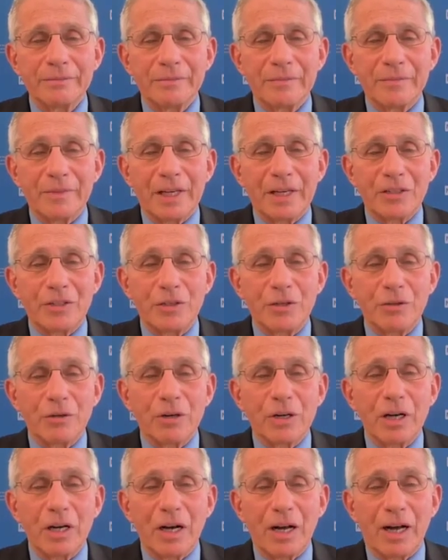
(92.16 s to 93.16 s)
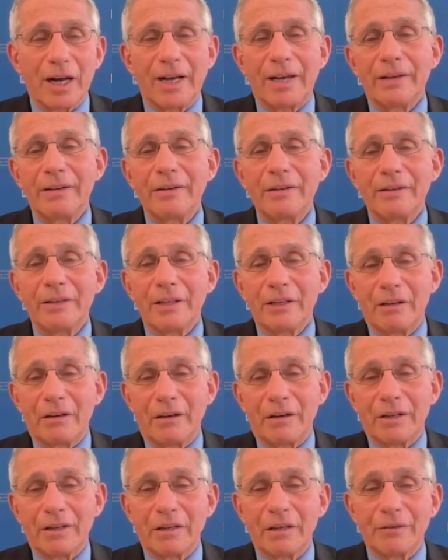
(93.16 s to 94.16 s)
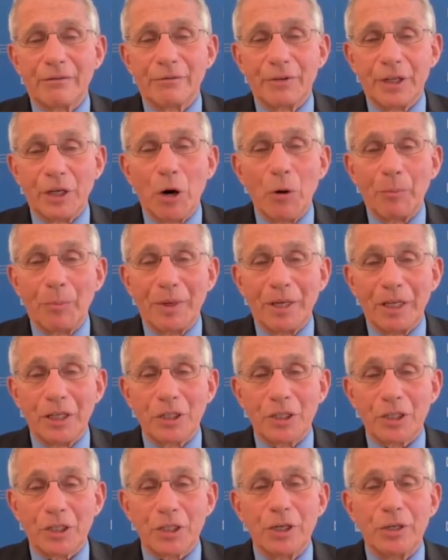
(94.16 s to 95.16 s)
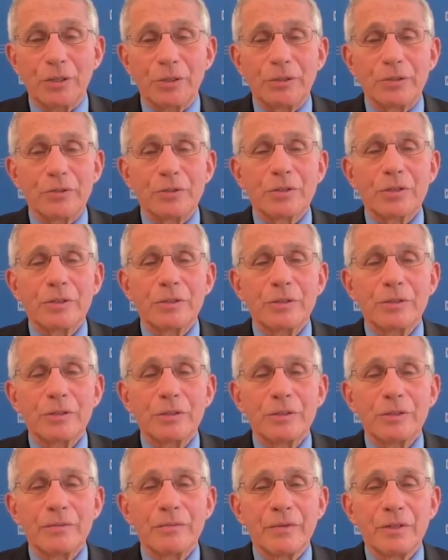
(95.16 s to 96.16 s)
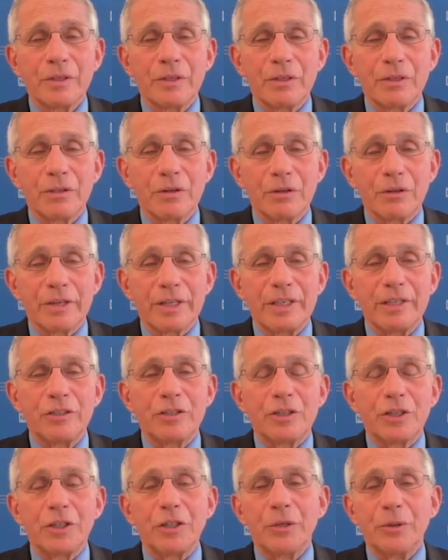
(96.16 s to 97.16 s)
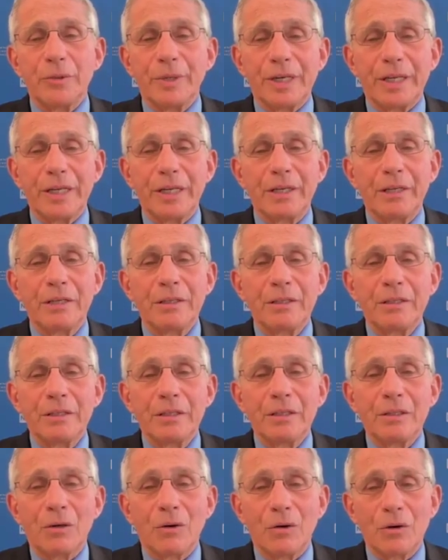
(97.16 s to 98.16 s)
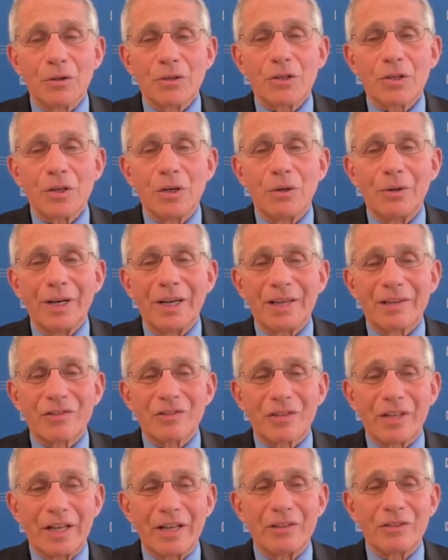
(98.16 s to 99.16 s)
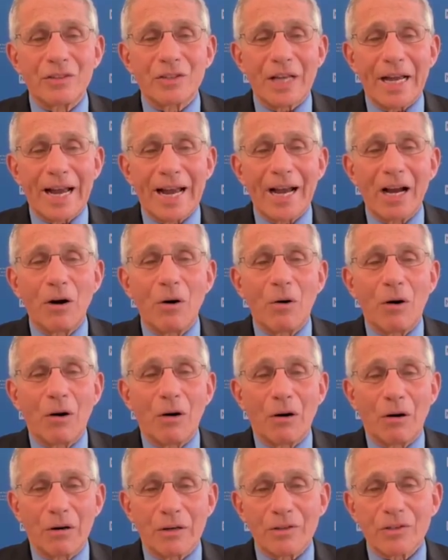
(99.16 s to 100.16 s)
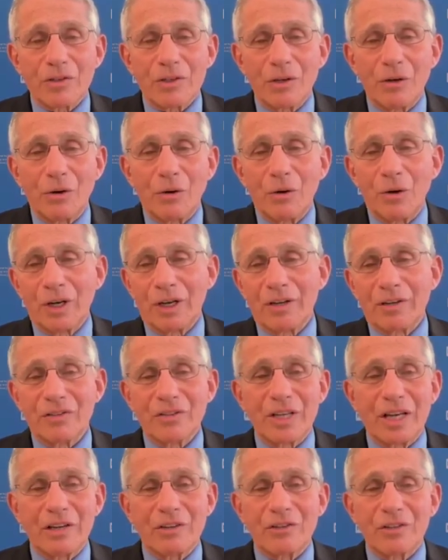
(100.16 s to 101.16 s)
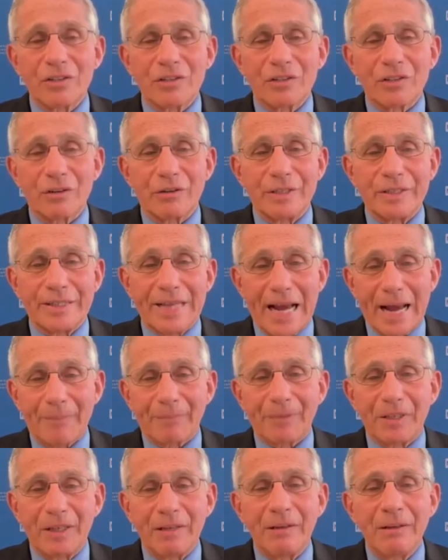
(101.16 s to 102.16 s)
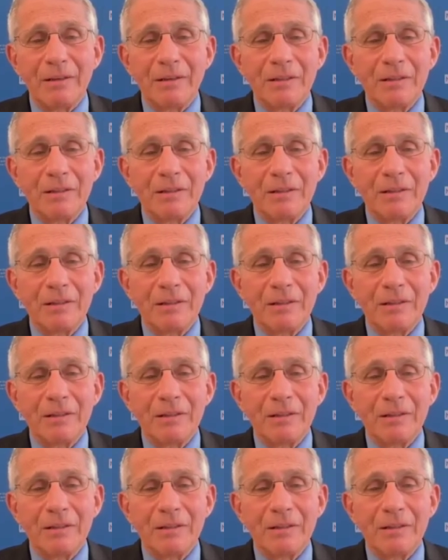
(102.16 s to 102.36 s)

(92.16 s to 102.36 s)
As your guide, The Art of Reopening, shows, your ingenuity also extends to how arts organizations are adapting,